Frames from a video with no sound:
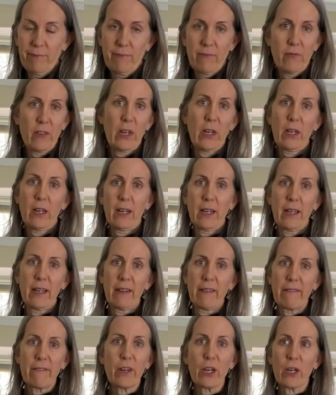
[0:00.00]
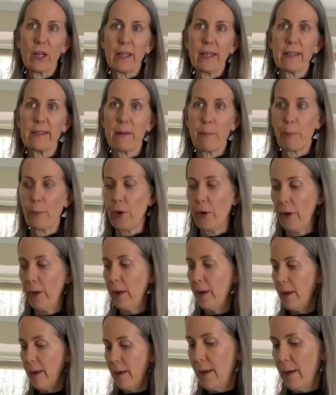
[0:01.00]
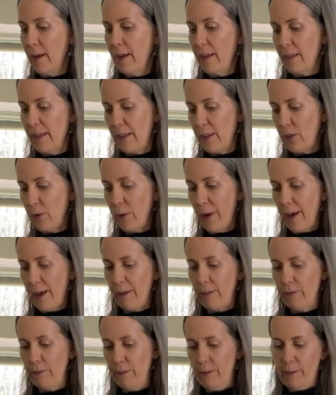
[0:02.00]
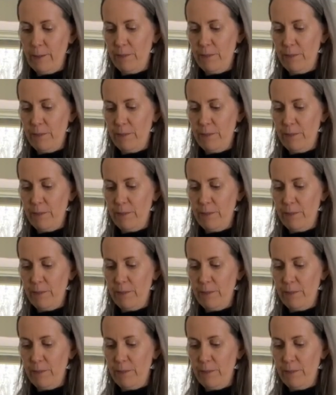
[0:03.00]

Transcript: Very, very simple. And then you have